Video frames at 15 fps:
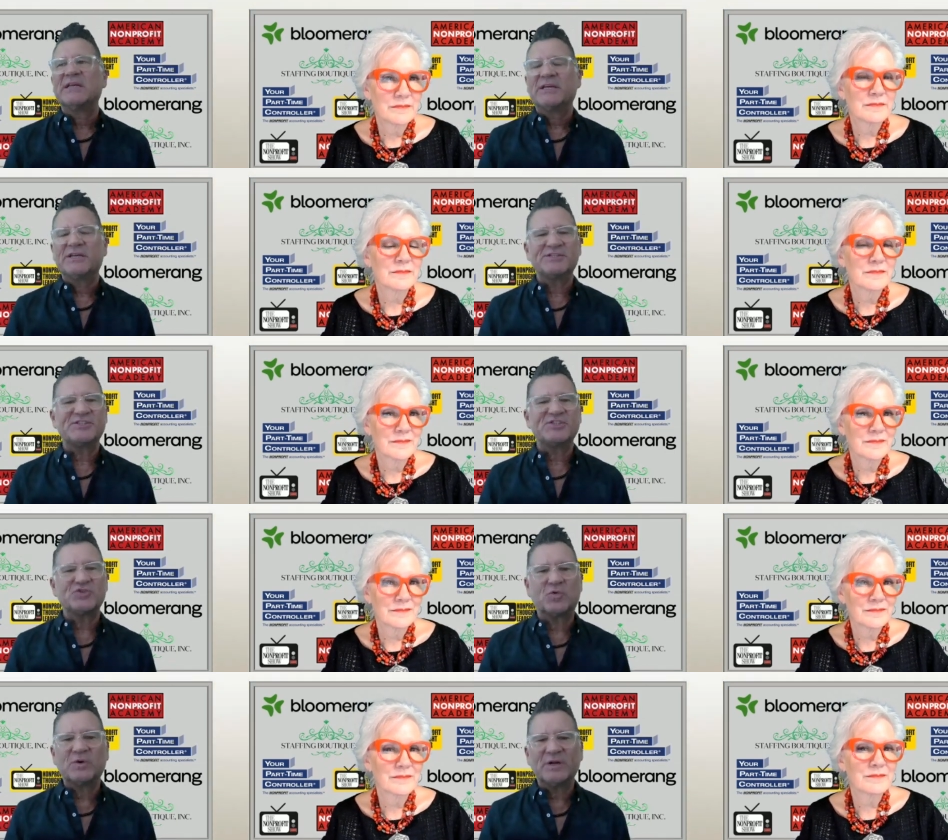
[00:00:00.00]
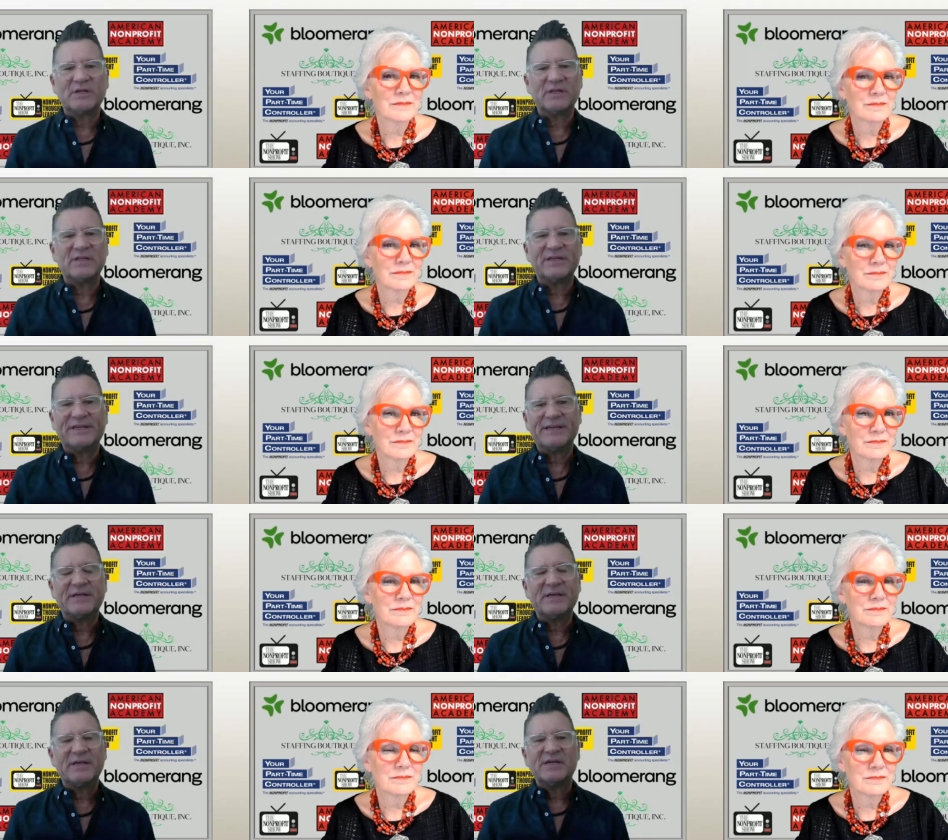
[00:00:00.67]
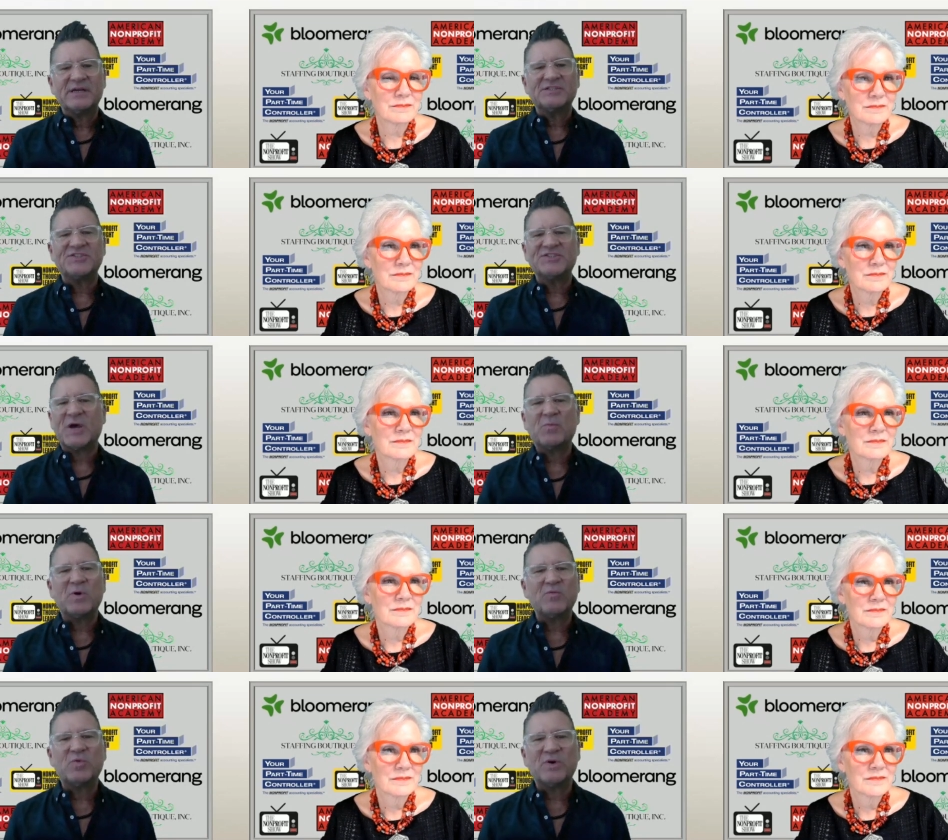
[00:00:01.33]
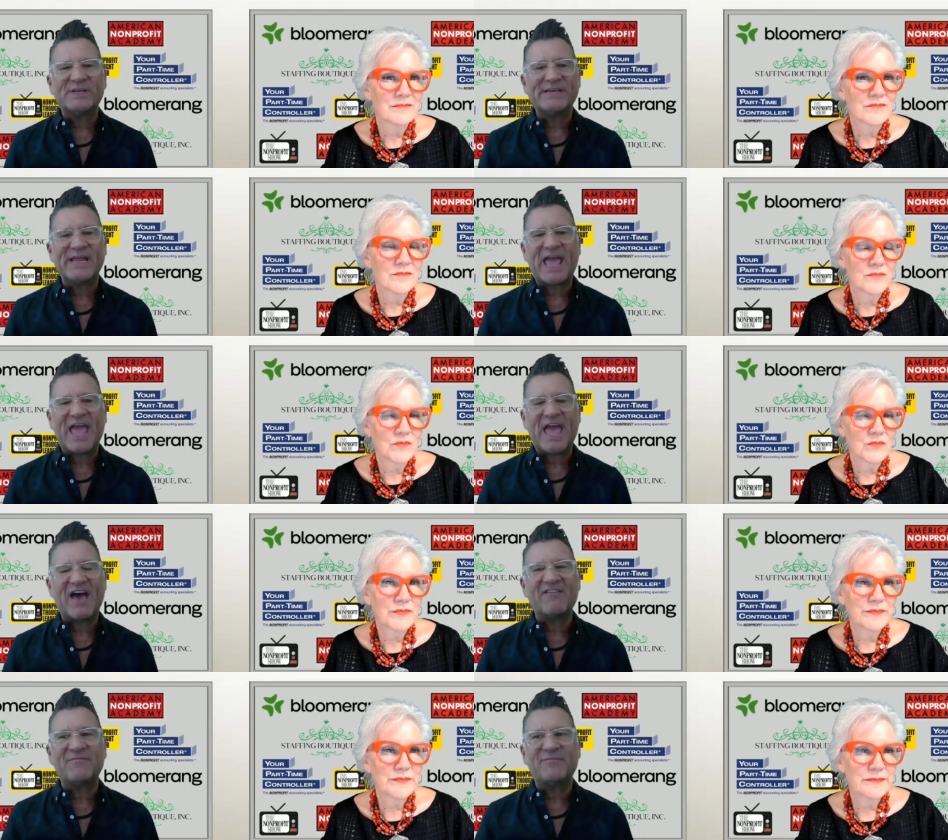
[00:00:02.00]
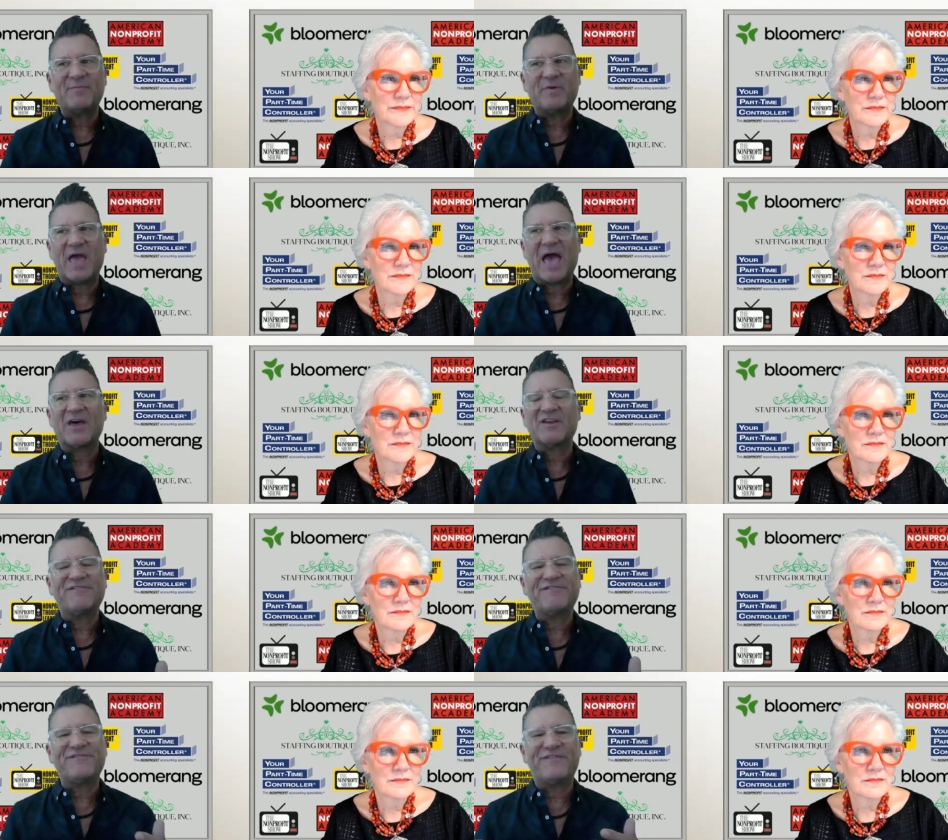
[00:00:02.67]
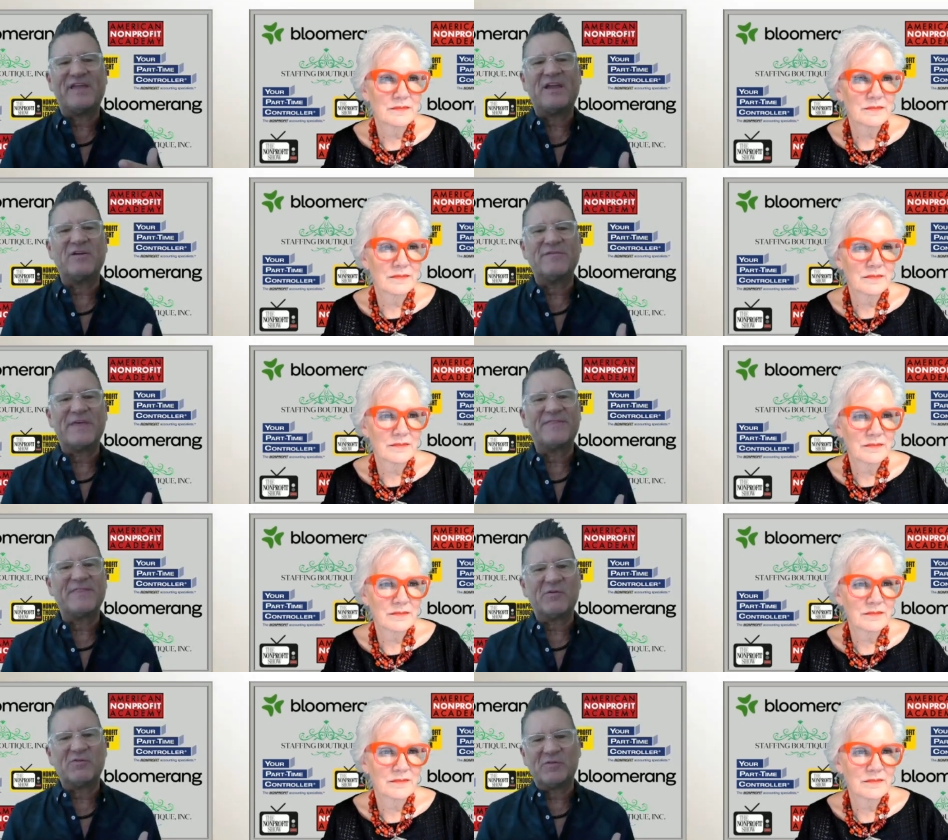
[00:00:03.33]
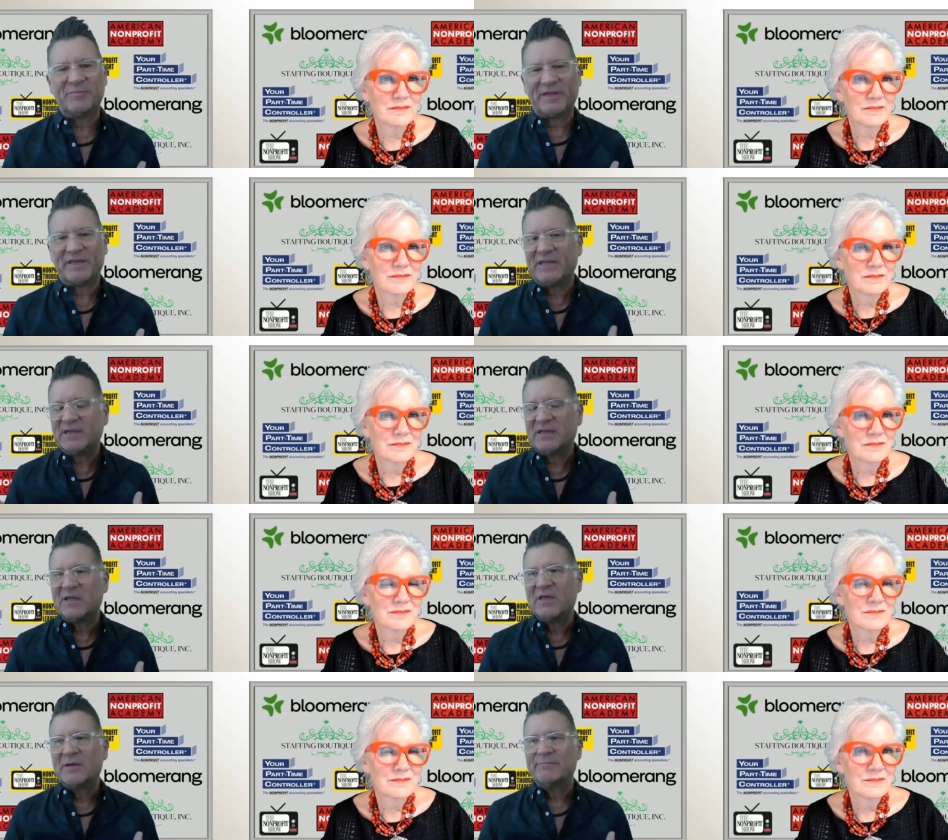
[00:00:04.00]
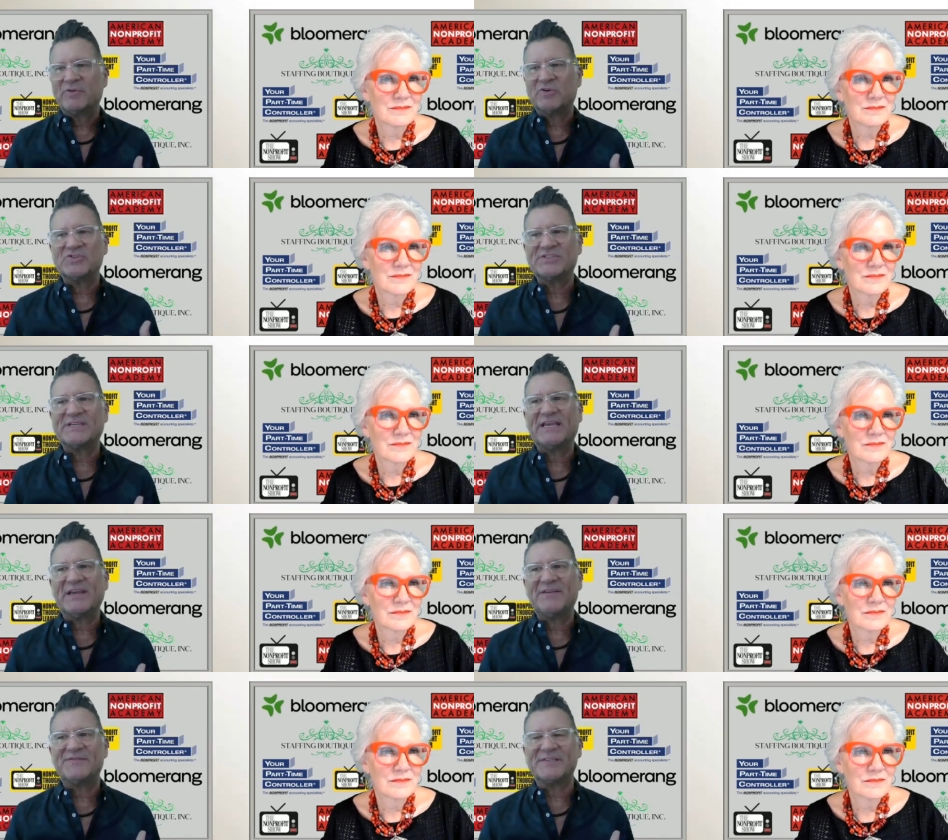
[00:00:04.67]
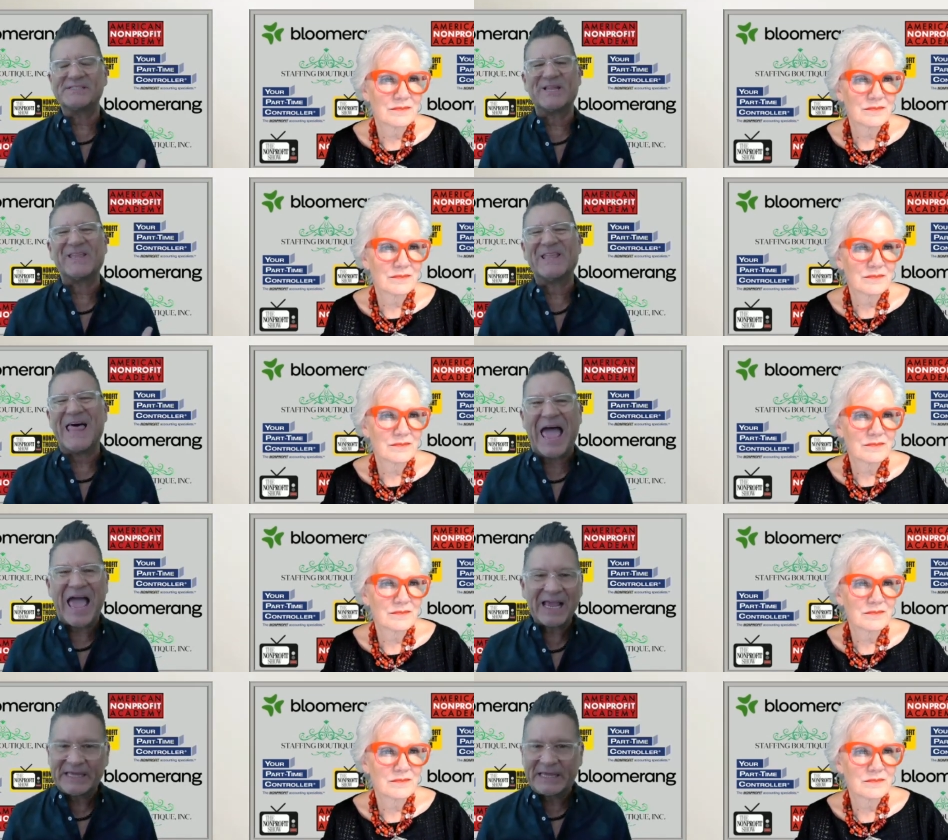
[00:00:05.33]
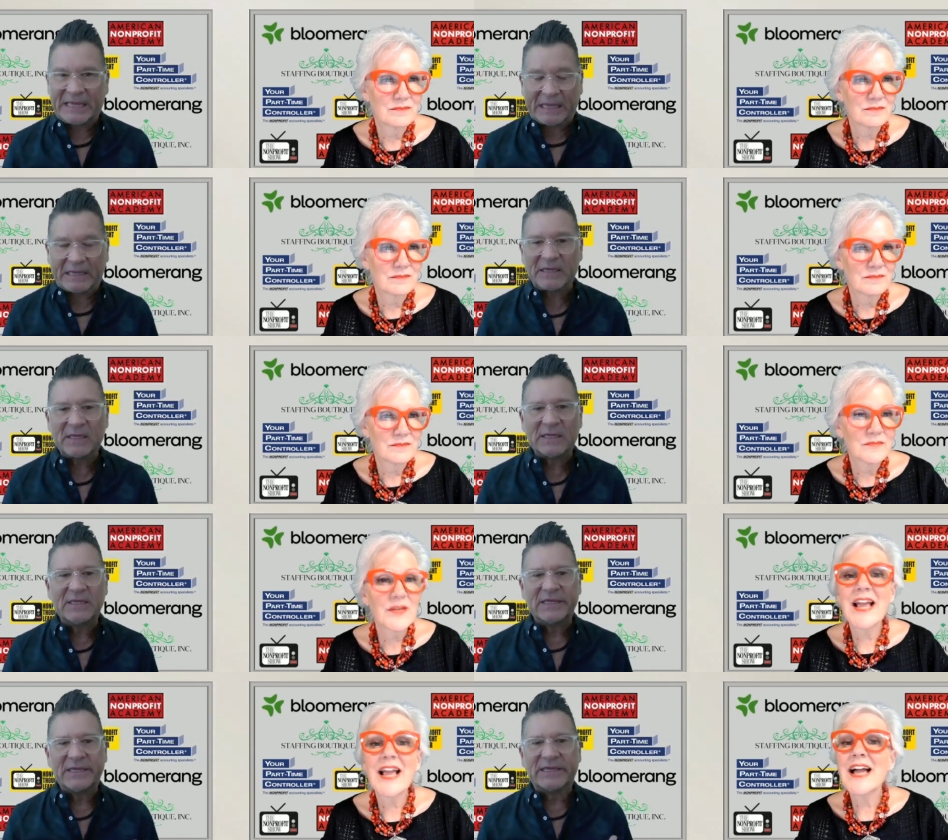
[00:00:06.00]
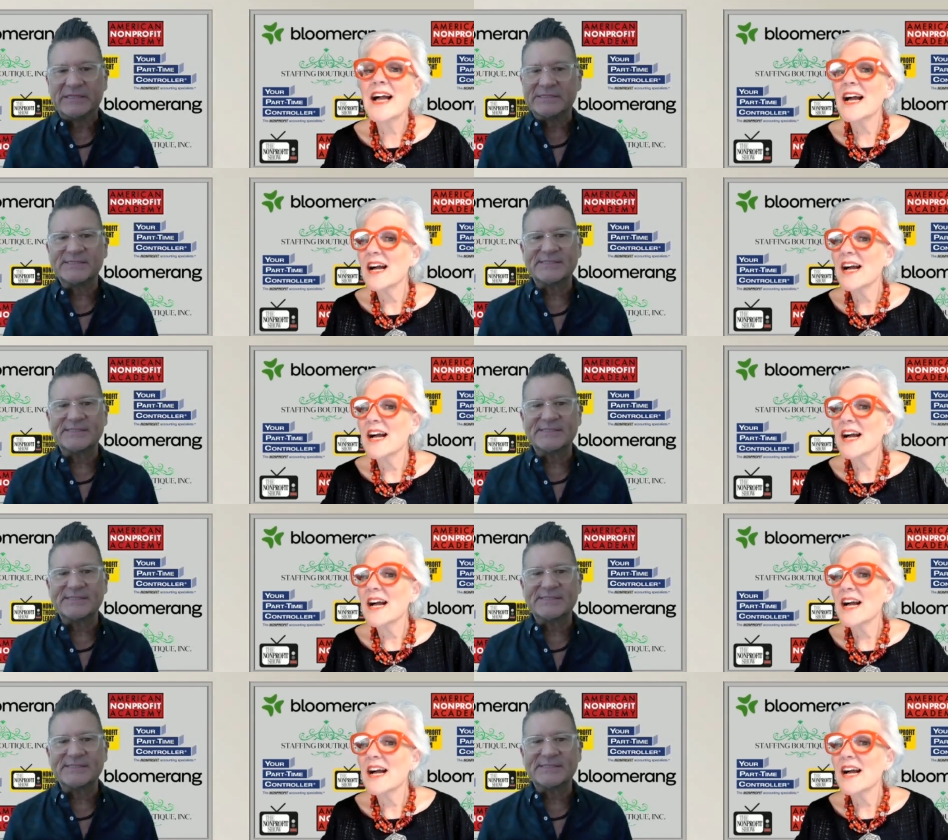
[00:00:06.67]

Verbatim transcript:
Speaker 1: historically someone wouldn't have out of fear that they would be perceived as lacking in